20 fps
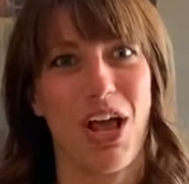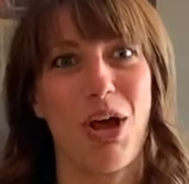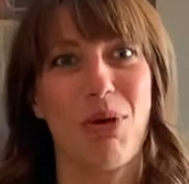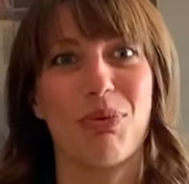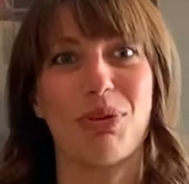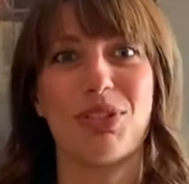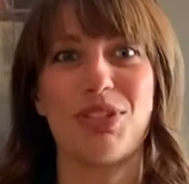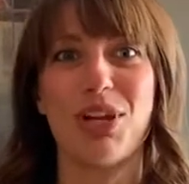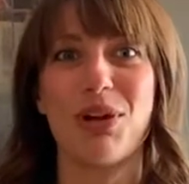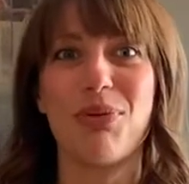
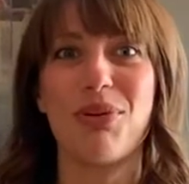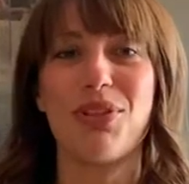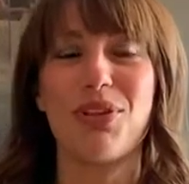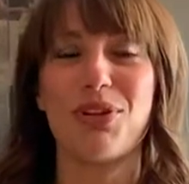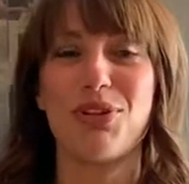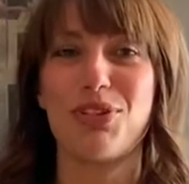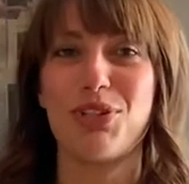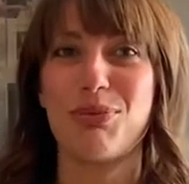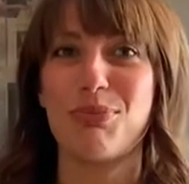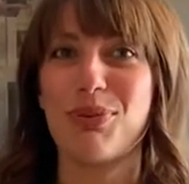We'll start with
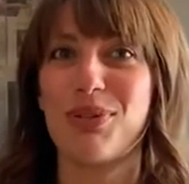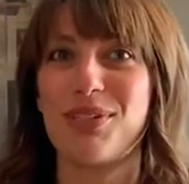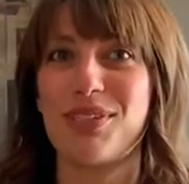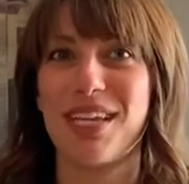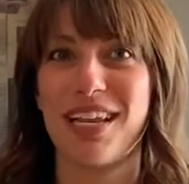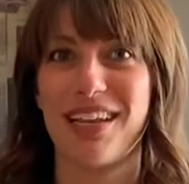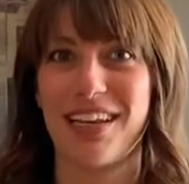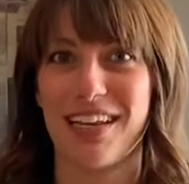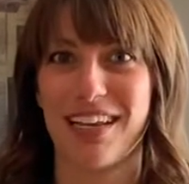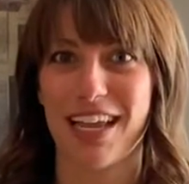our
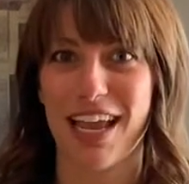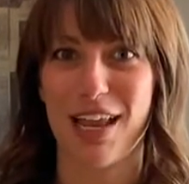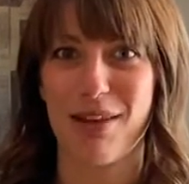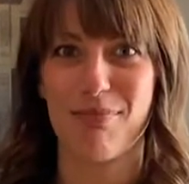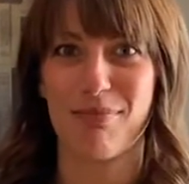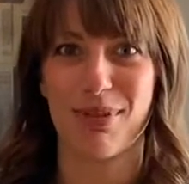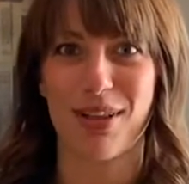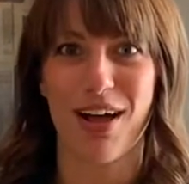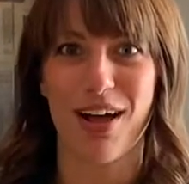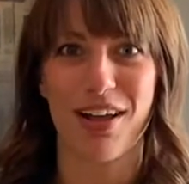Superintendent,
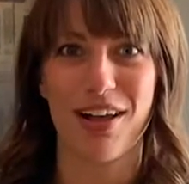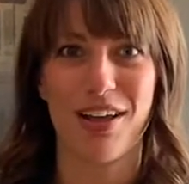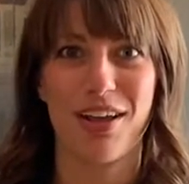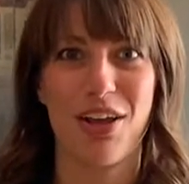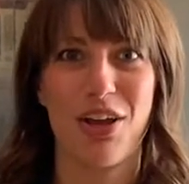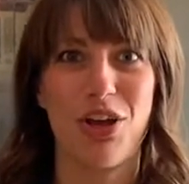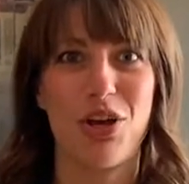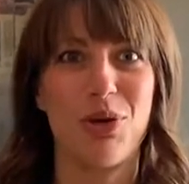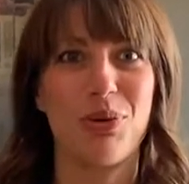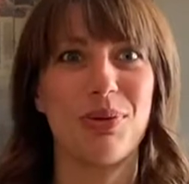Ken Block,
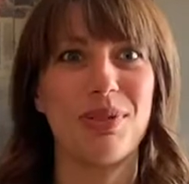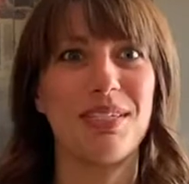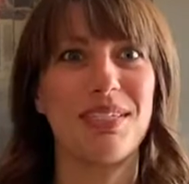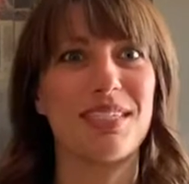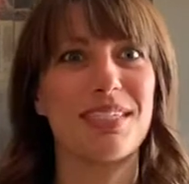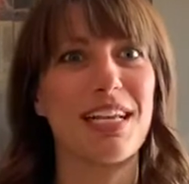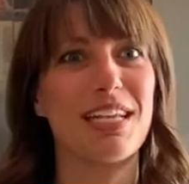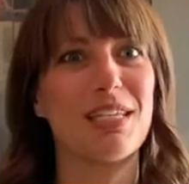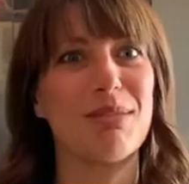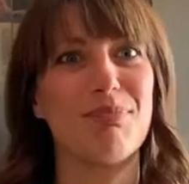who will
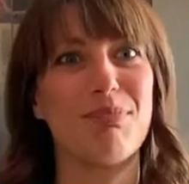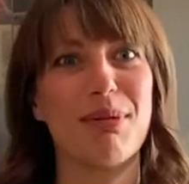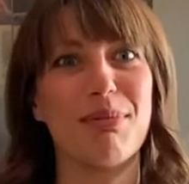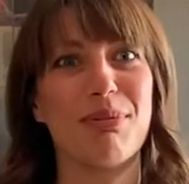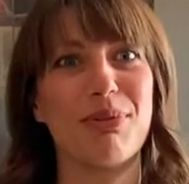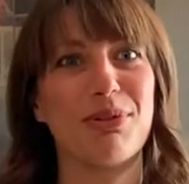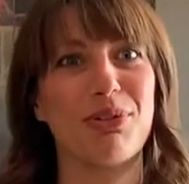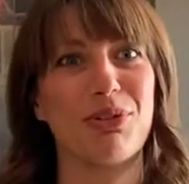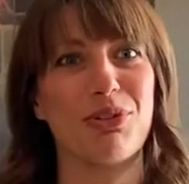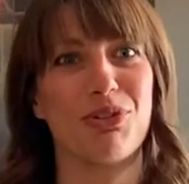discuss
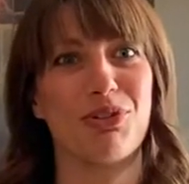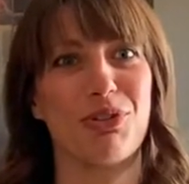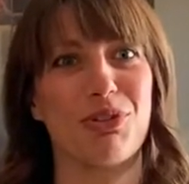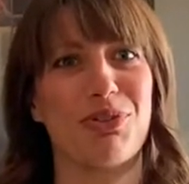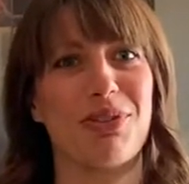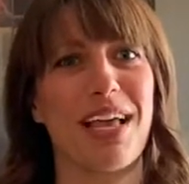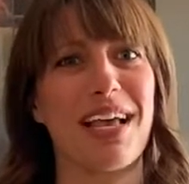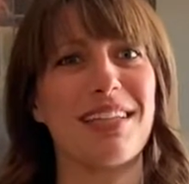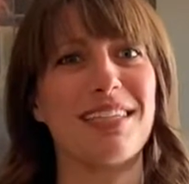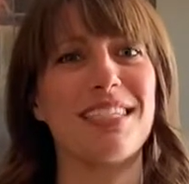biblical
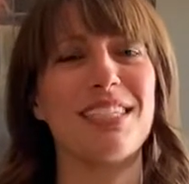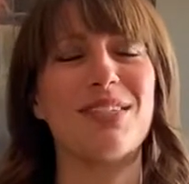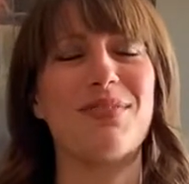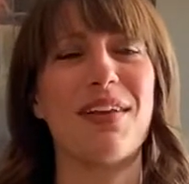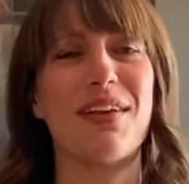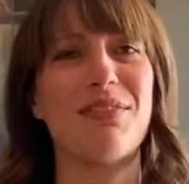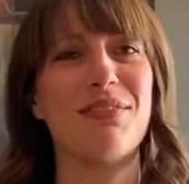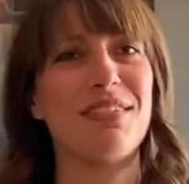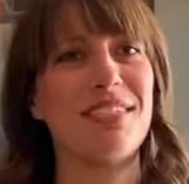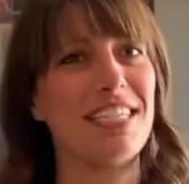truth as it's
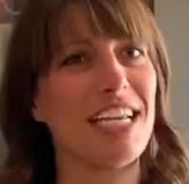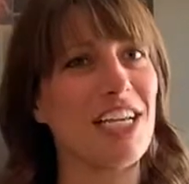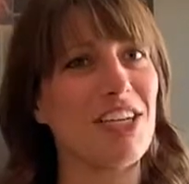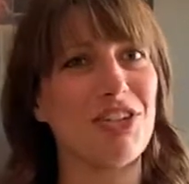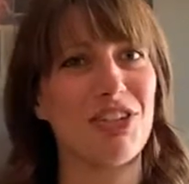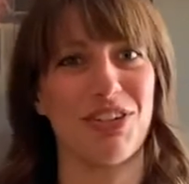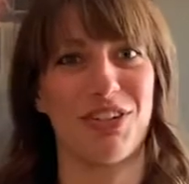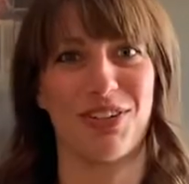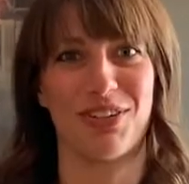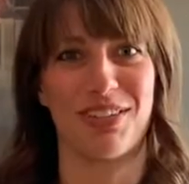
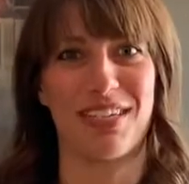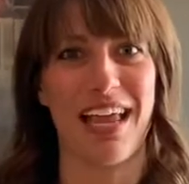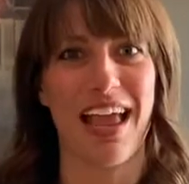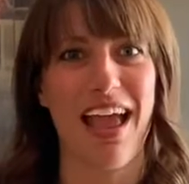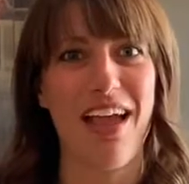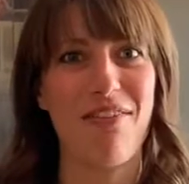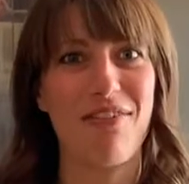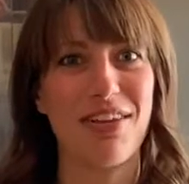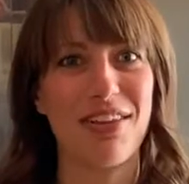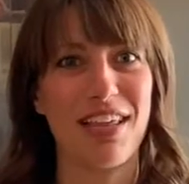foundational to
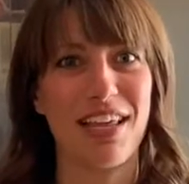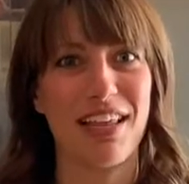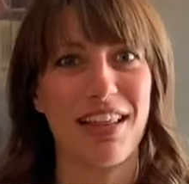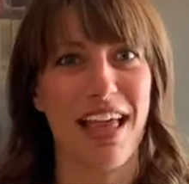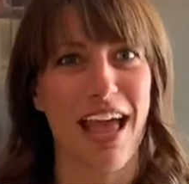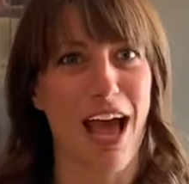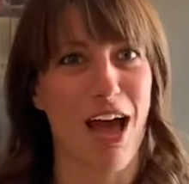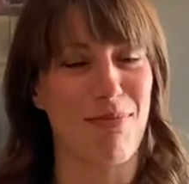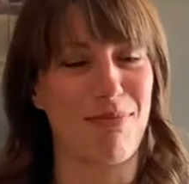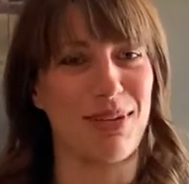everything that
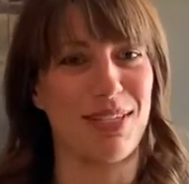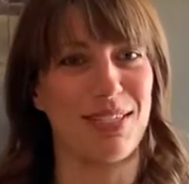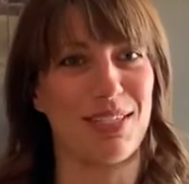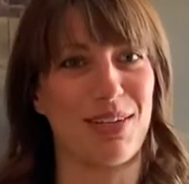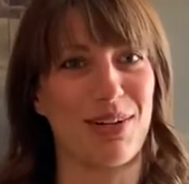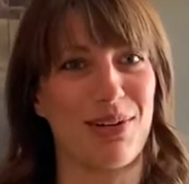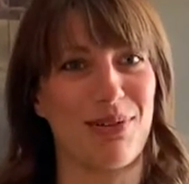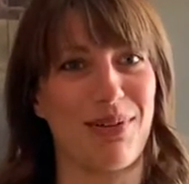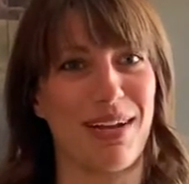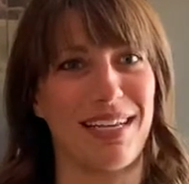happens at
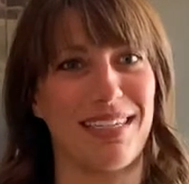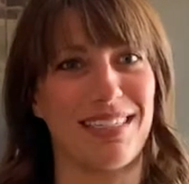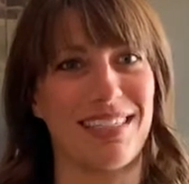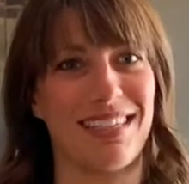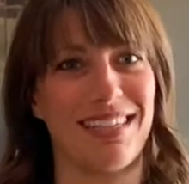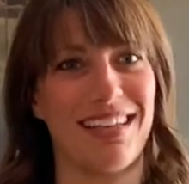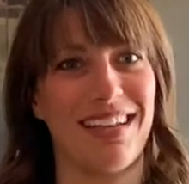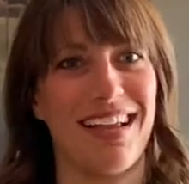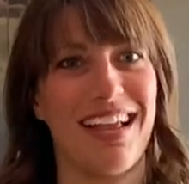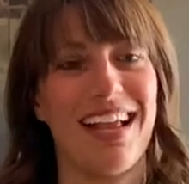Horizon.
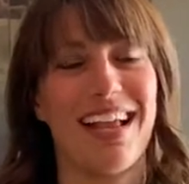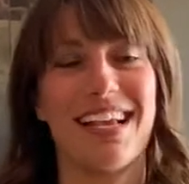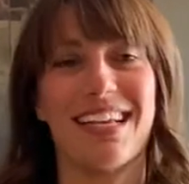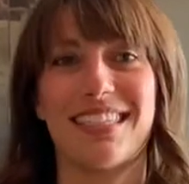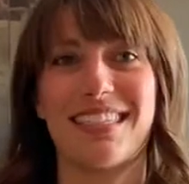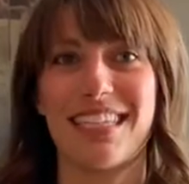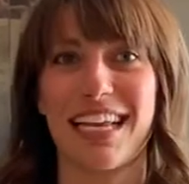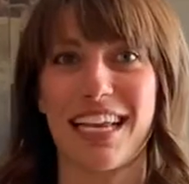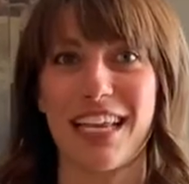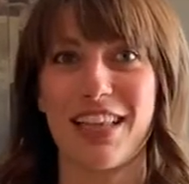
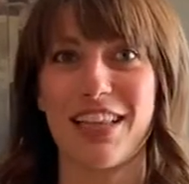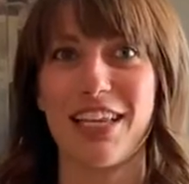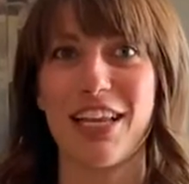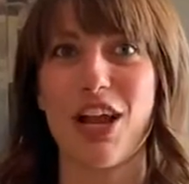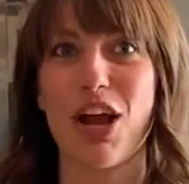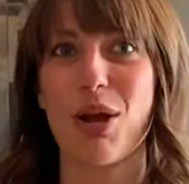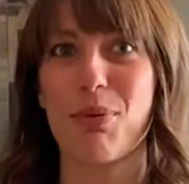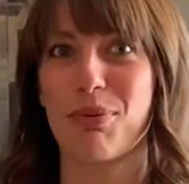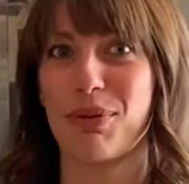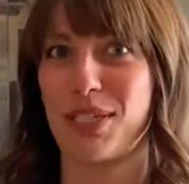Secondly,
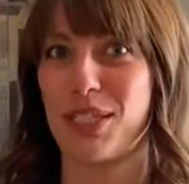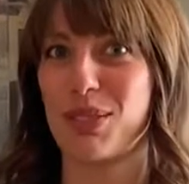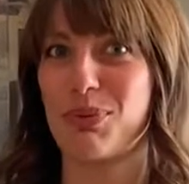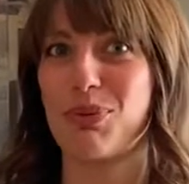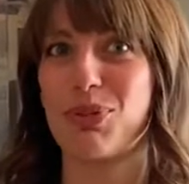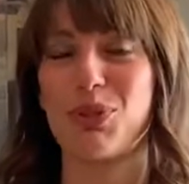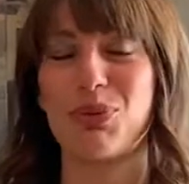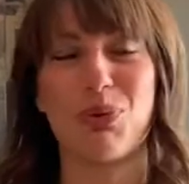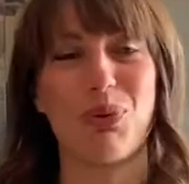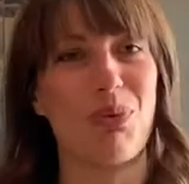our
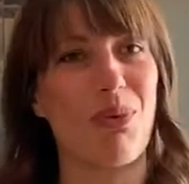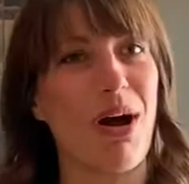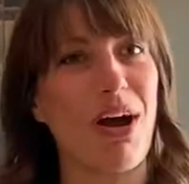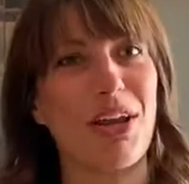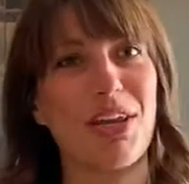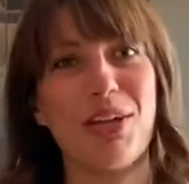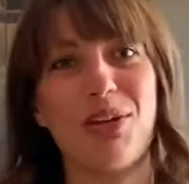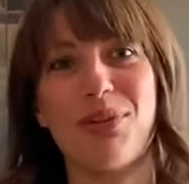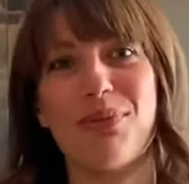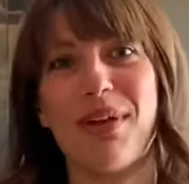principals will
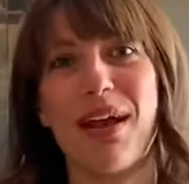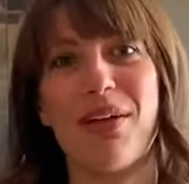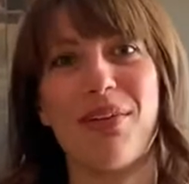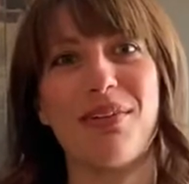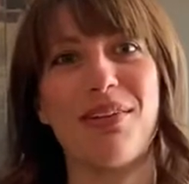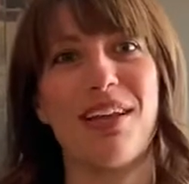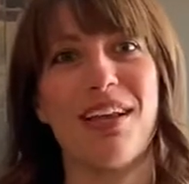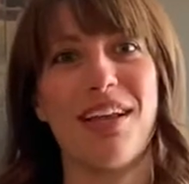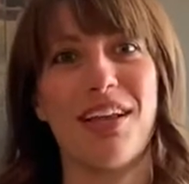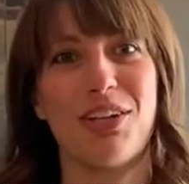walk you
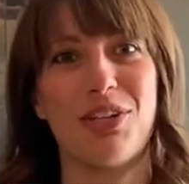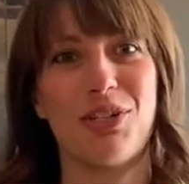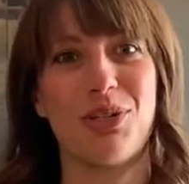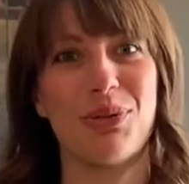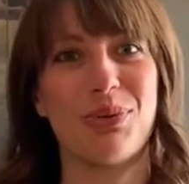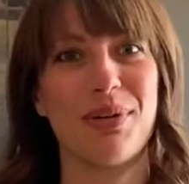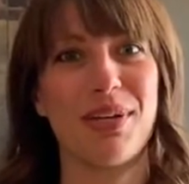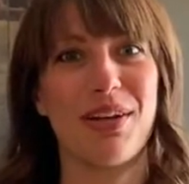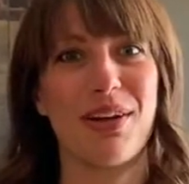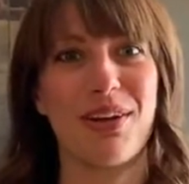around,
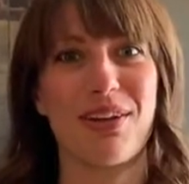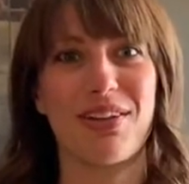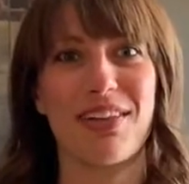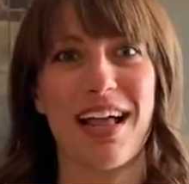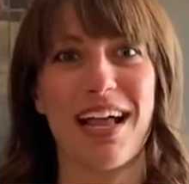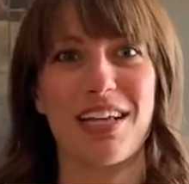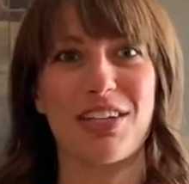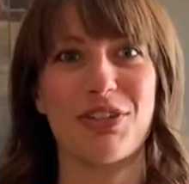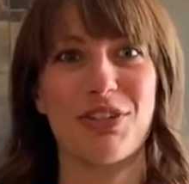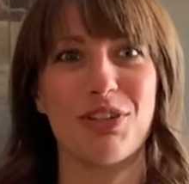touring our
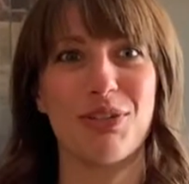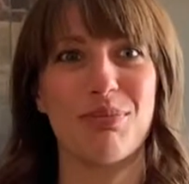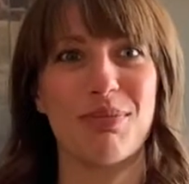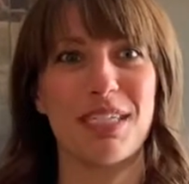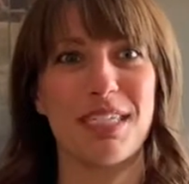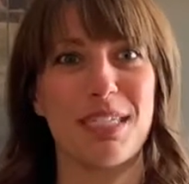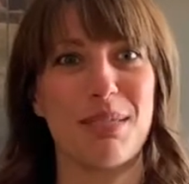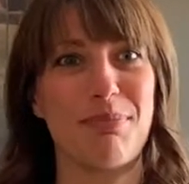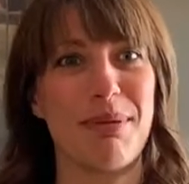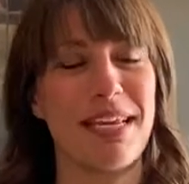classrooms
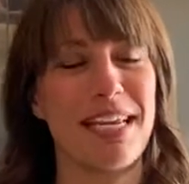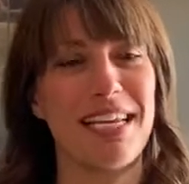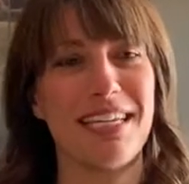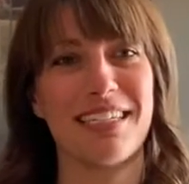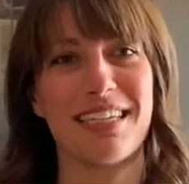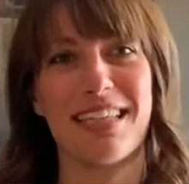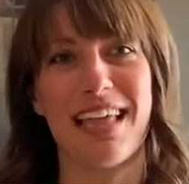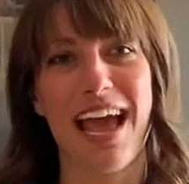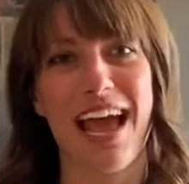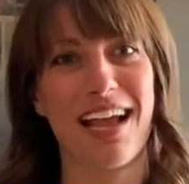and speaking
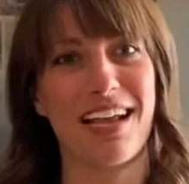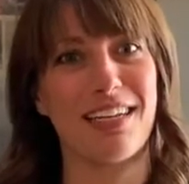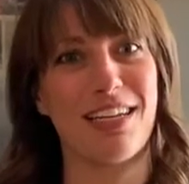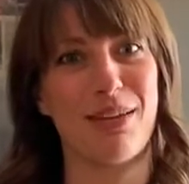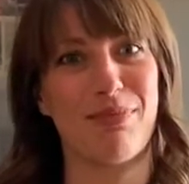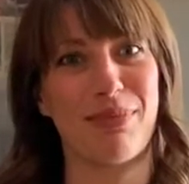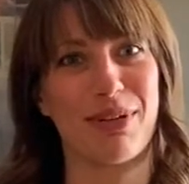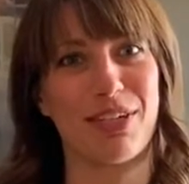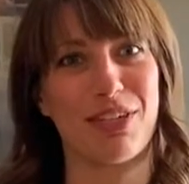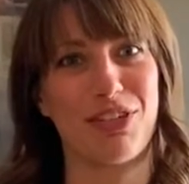to the
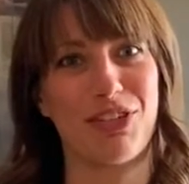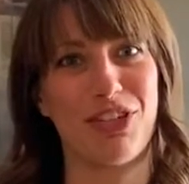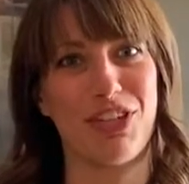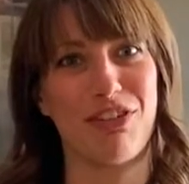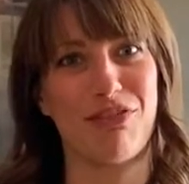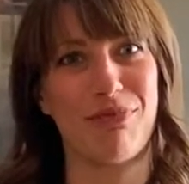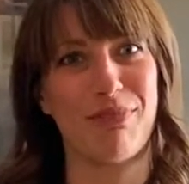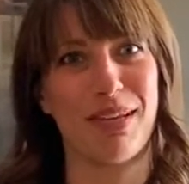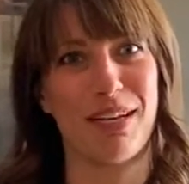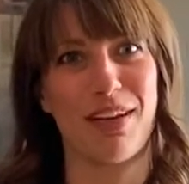academic
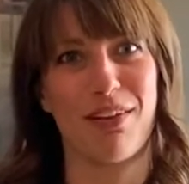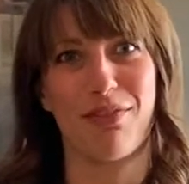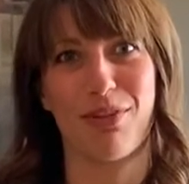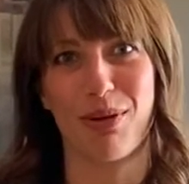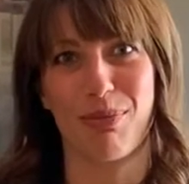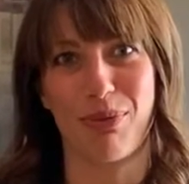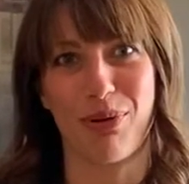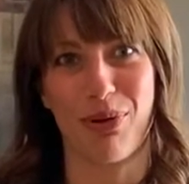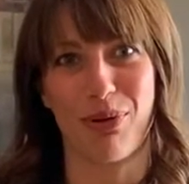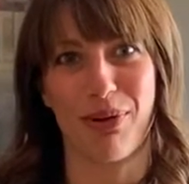achievement of
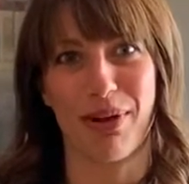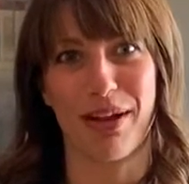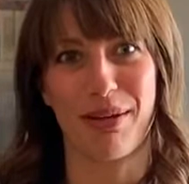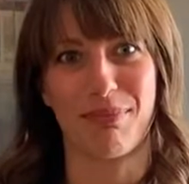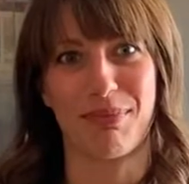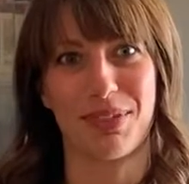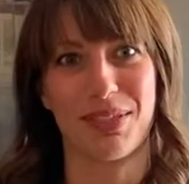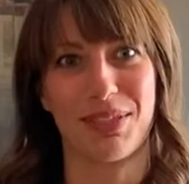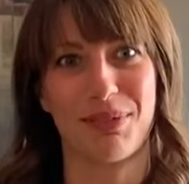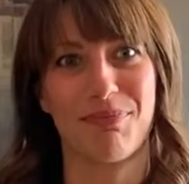our
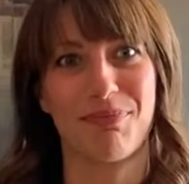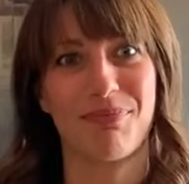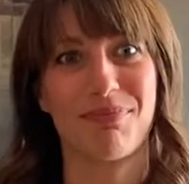programs.